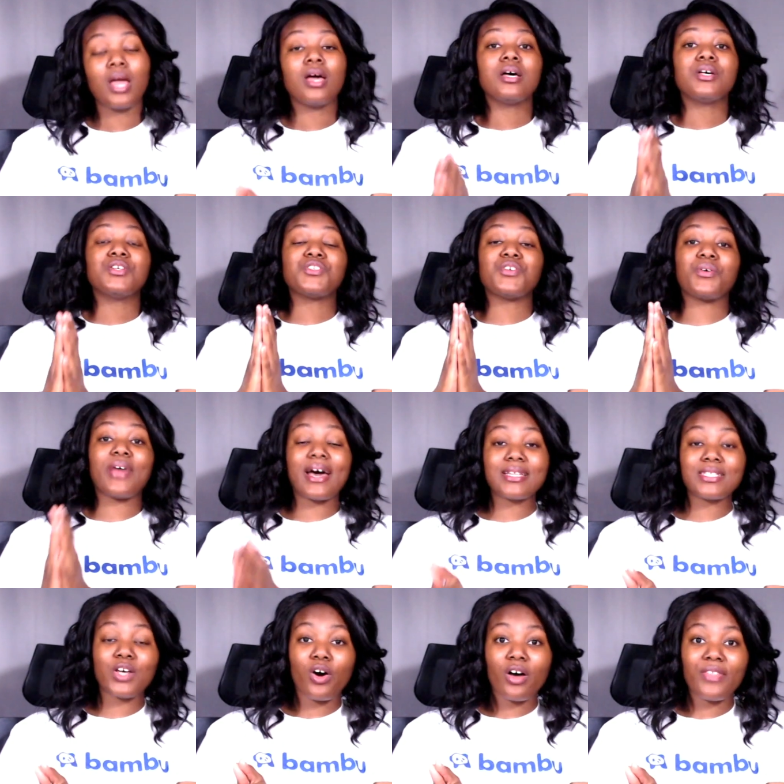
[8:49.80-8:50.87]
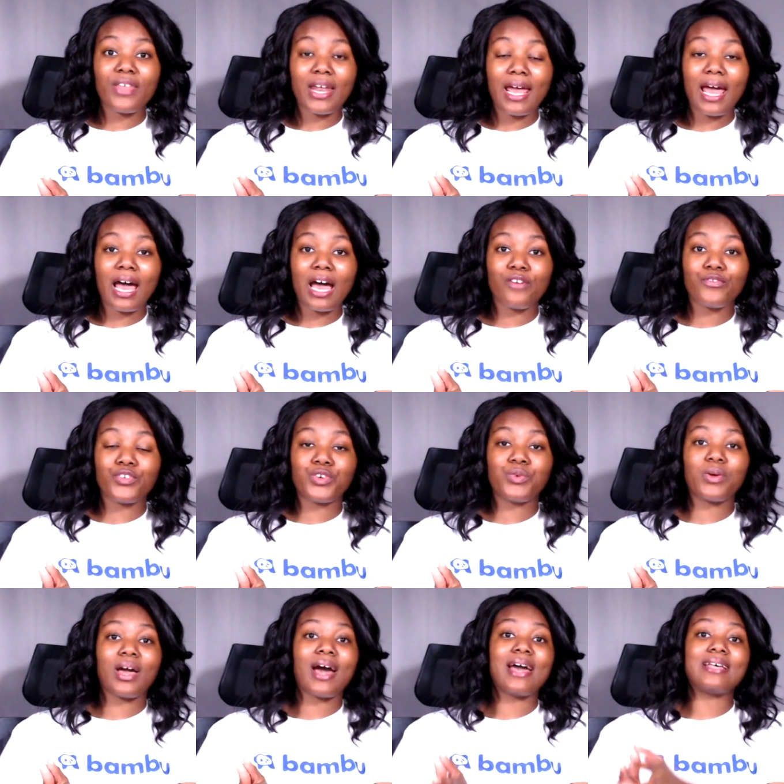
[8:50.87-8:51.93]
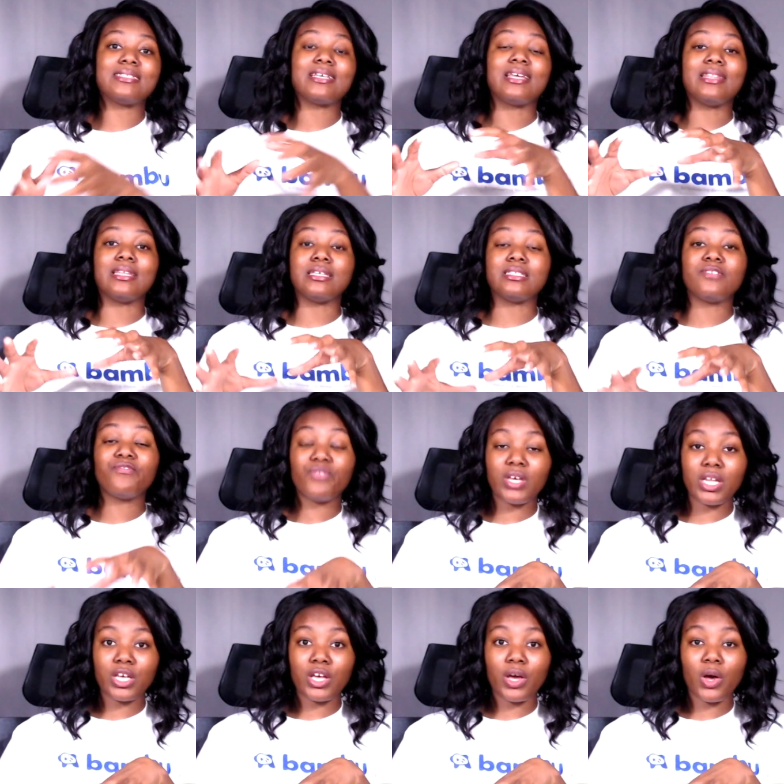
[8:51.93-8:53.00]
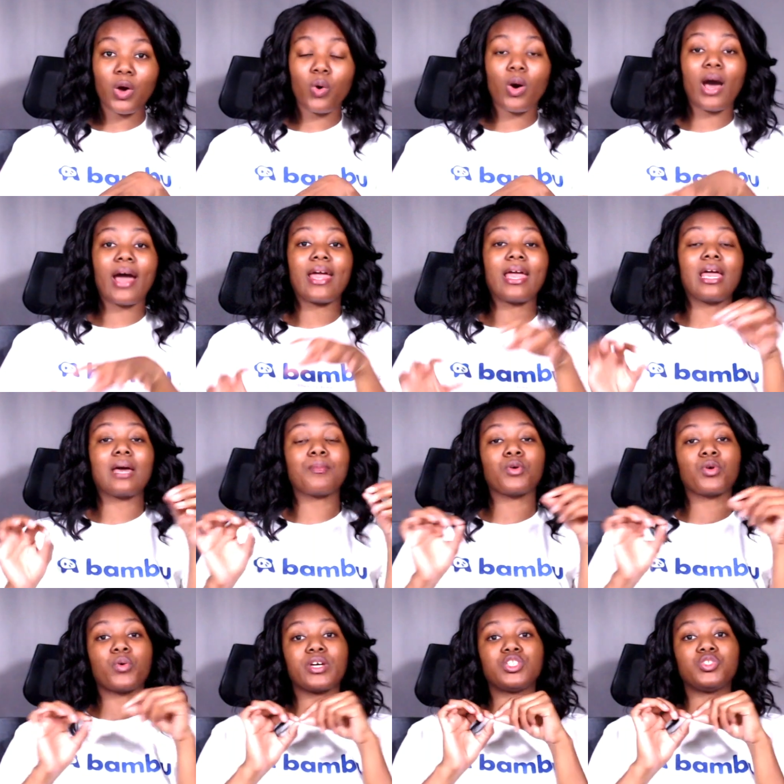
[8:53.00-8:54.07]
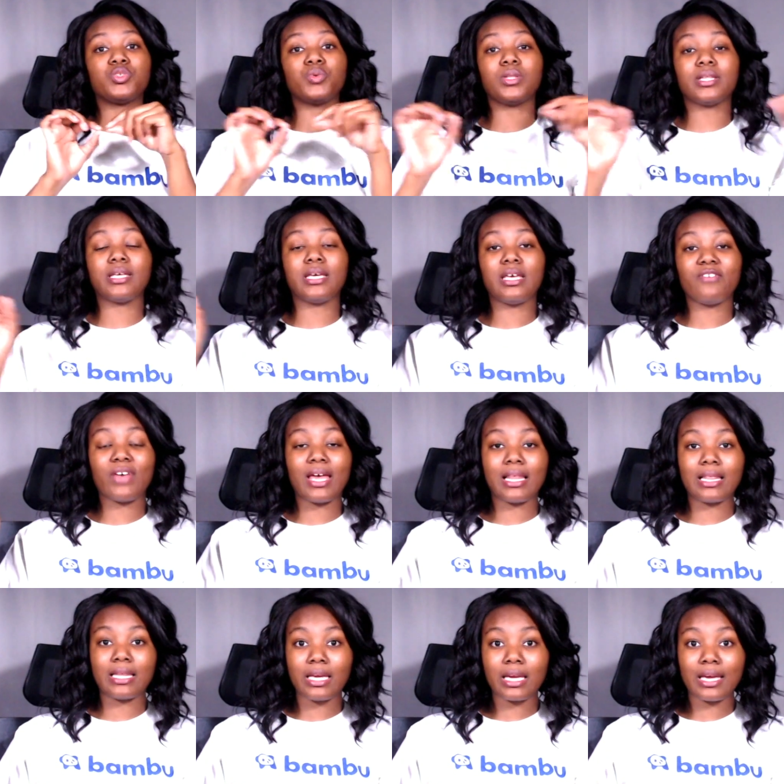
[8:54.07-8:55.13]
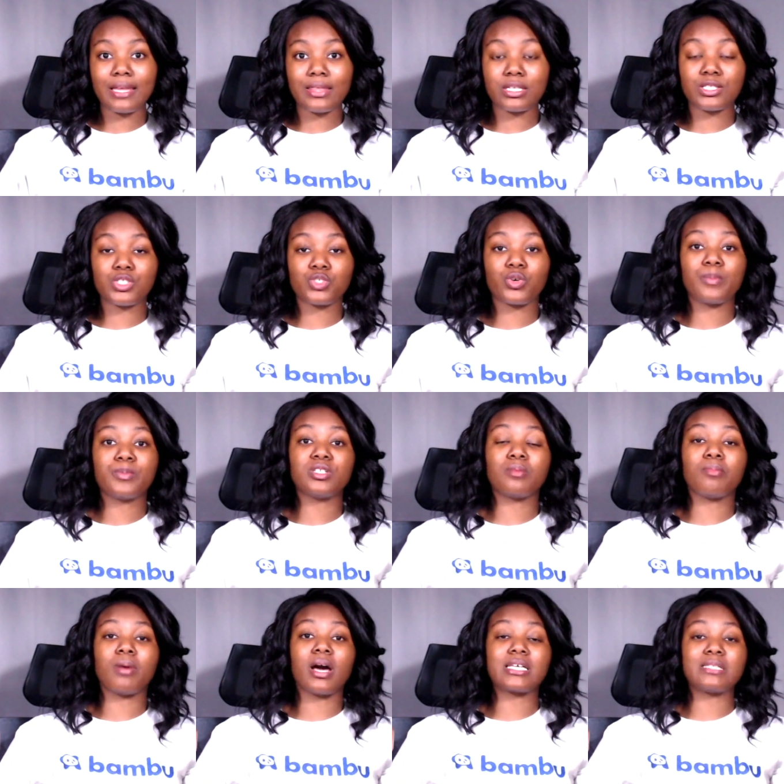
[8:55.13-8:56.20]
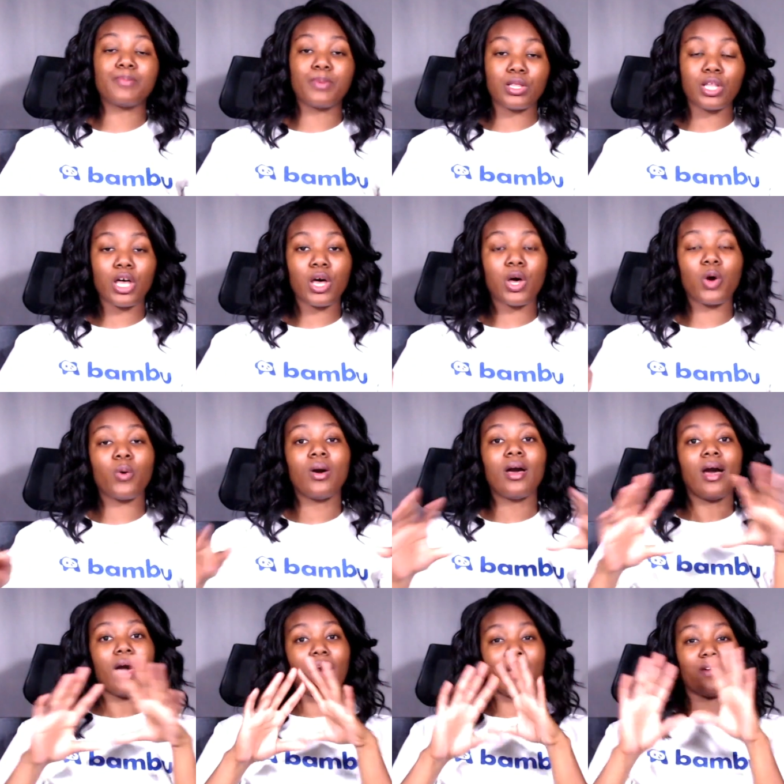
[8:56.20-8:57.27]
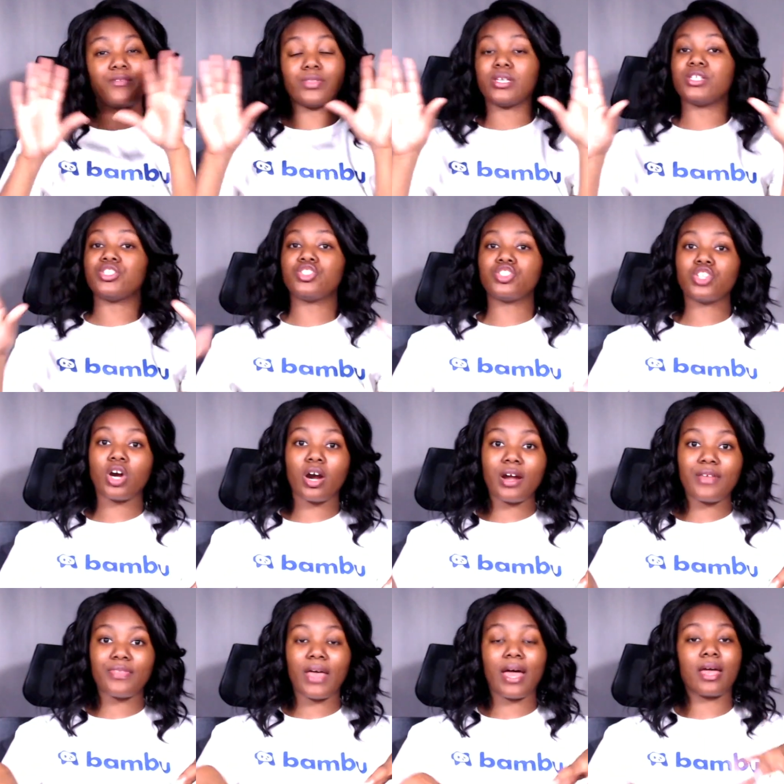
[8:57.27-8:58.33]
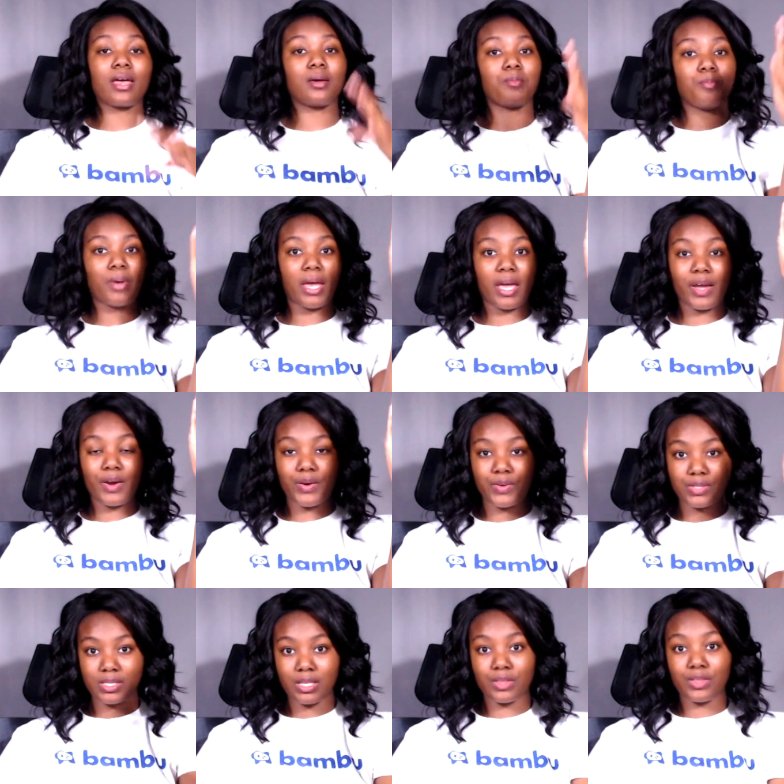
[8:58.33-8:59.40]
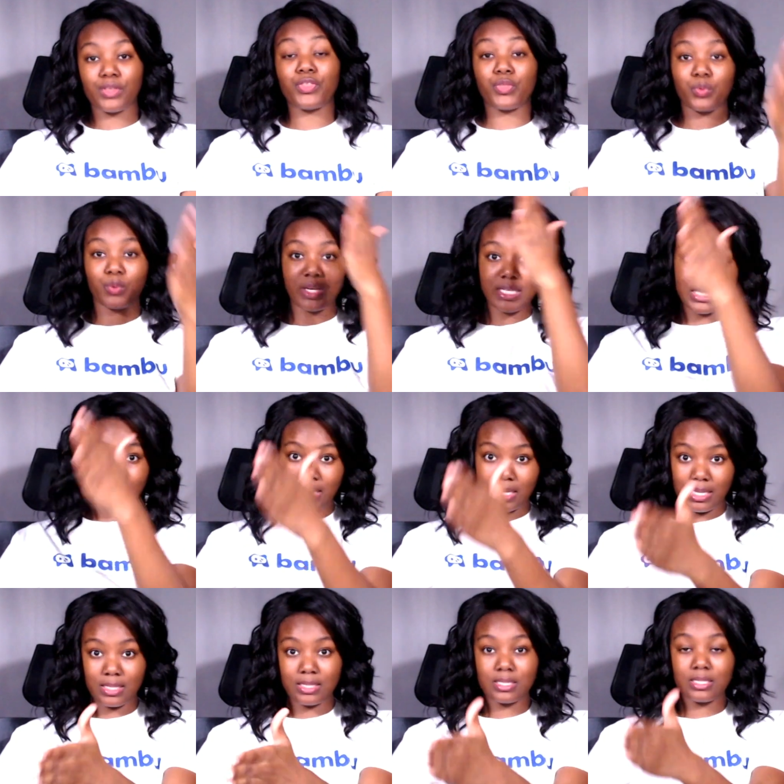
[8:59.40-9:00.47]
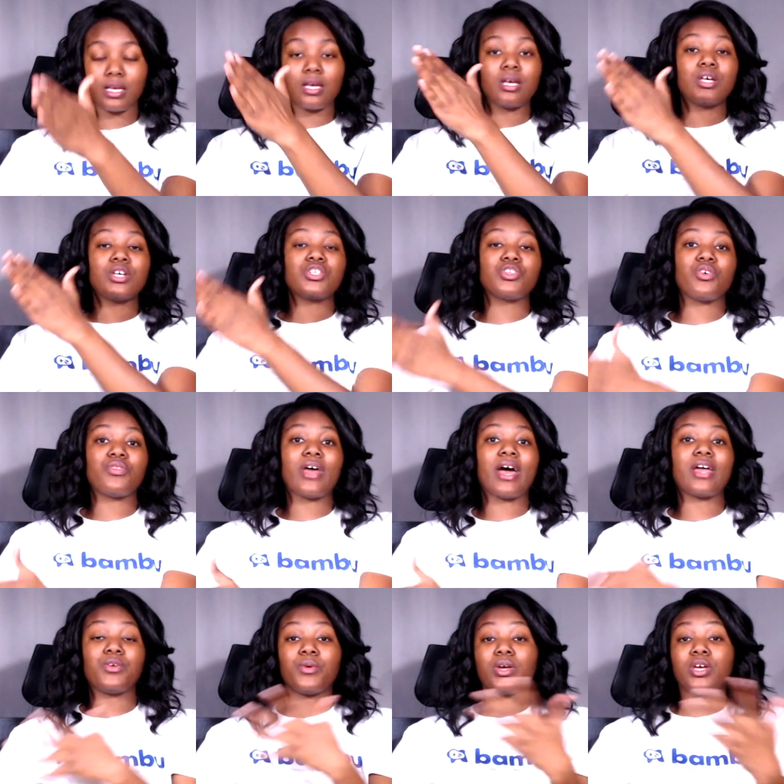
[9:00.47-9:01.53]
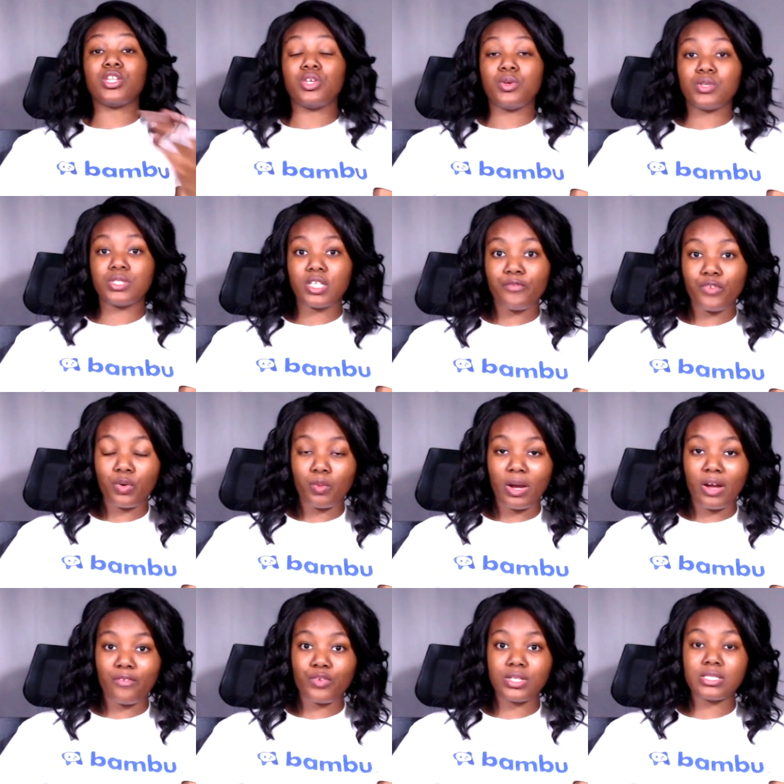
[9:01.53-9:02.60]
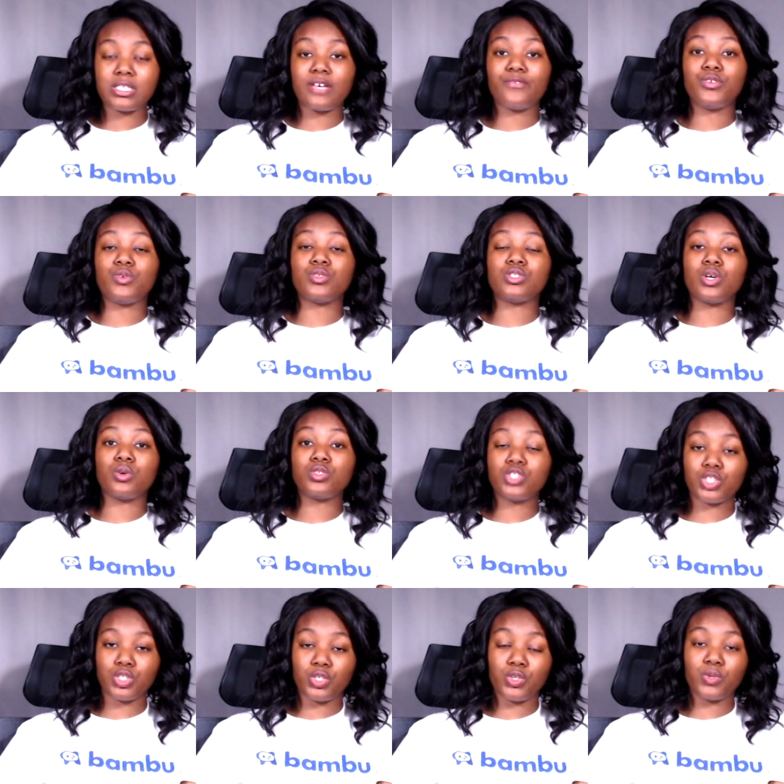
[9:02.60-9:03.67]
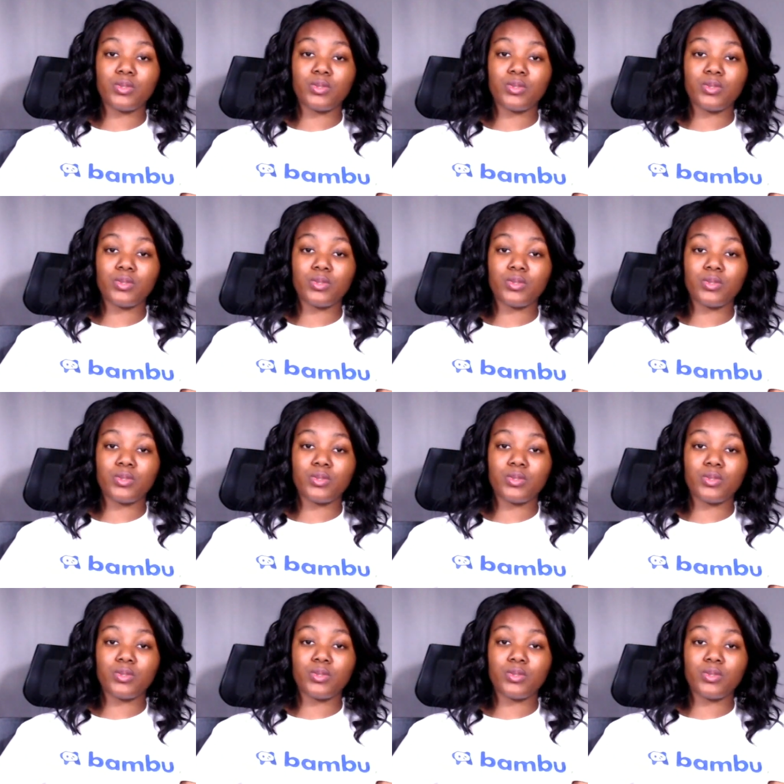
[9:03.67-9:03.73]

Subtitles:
So that's all that I have for you guys in this video. I am going to leave a link in the description box below of this chart that compares the 3 Ds, so that you can use it for reference if you so choose.